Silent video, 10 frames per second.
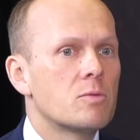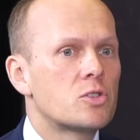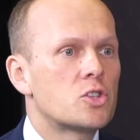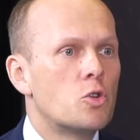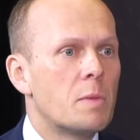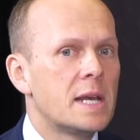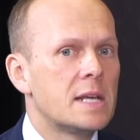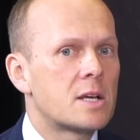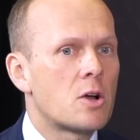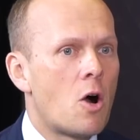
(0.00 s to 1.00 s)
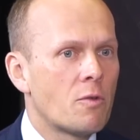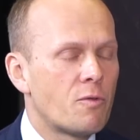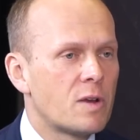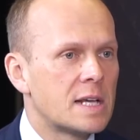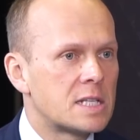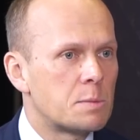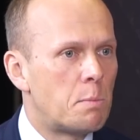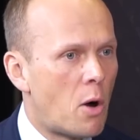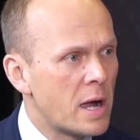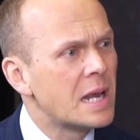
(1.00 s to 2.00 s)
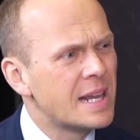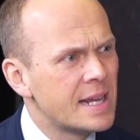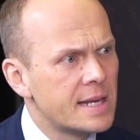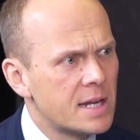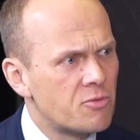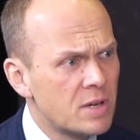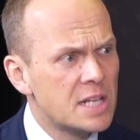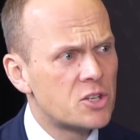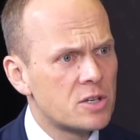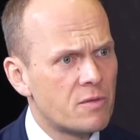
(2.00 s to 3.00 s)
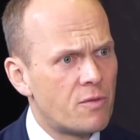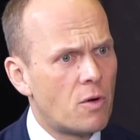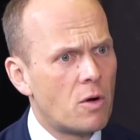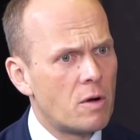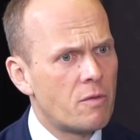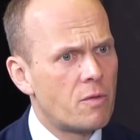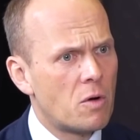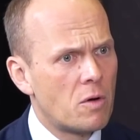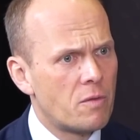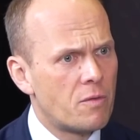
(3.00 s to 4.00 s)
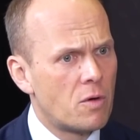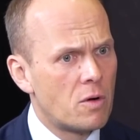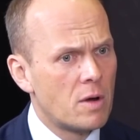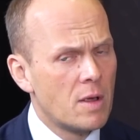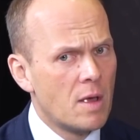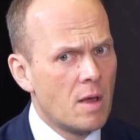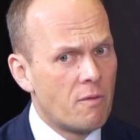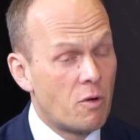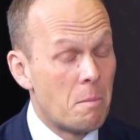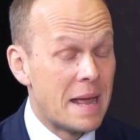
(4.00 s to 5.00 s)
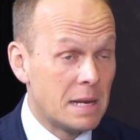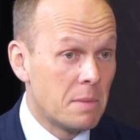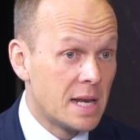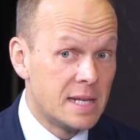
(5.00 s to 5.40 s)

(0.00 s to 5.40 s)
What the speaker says: so many conflicts boiling in that region for many